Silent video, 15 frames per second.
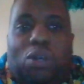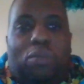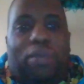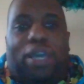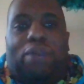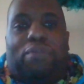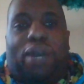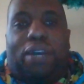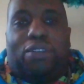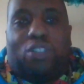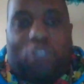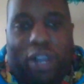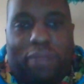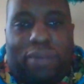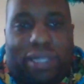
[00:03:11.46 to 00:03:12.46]
No, ma'am. My
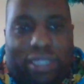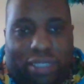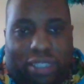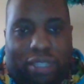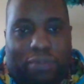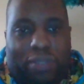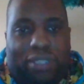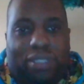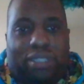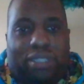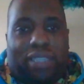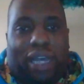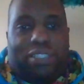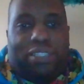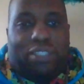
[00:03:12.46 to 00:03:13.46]
grandmother took me to the
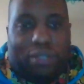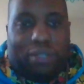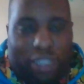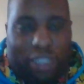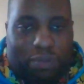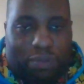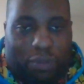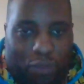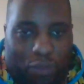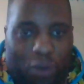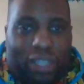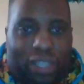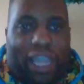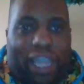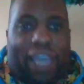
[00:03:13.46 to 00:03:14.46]
doctor because
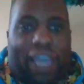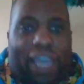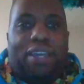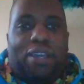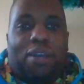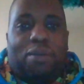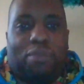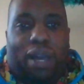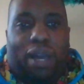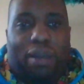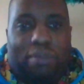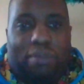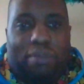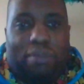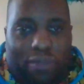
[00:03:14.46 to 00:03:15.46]
before that,
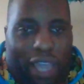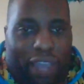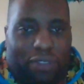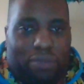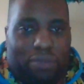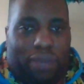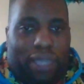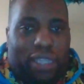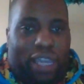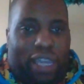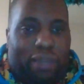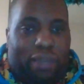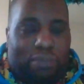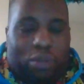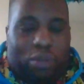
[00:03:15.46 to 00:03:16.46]
after my
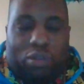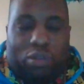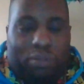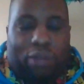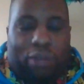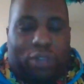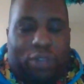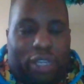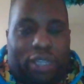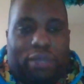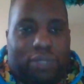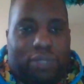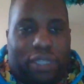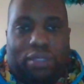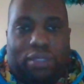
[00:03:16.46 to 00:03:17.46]
dad broke my
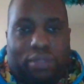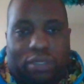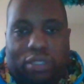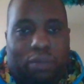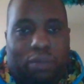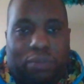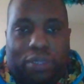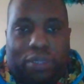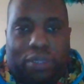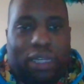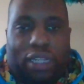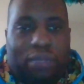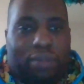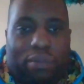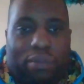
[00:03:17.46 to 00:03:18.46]
ribs and, you know, put the
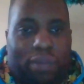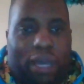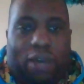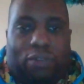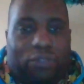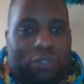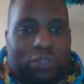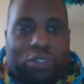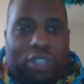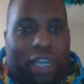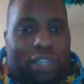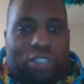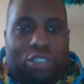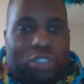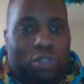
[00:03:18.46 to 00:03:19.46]
gun in my mouth and was
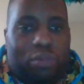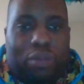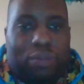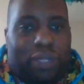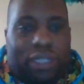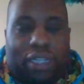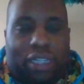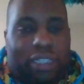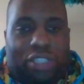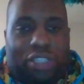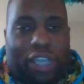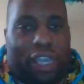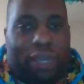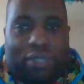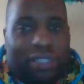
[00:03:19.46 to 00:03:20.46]
trying to shoot me, but the gun
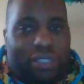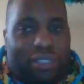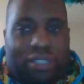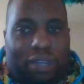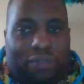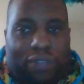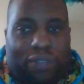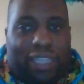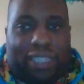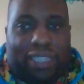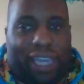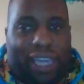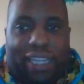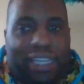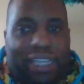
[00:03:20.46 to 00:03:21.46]
jammed and stuff like
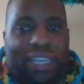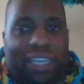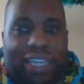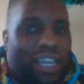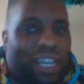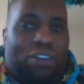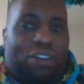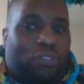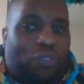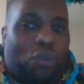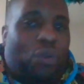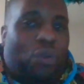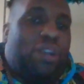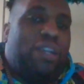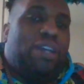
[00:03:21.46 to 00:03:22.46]
that, and I was
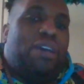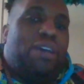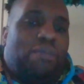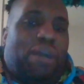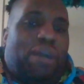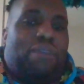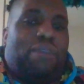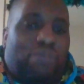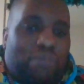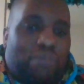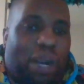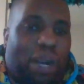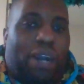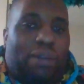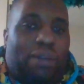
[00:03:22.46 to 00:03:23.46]
4, my
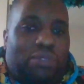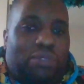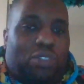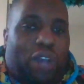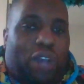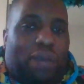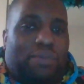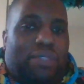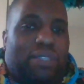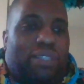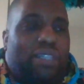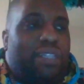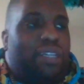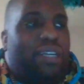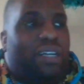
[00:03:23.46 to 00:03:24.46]
mom dropped
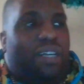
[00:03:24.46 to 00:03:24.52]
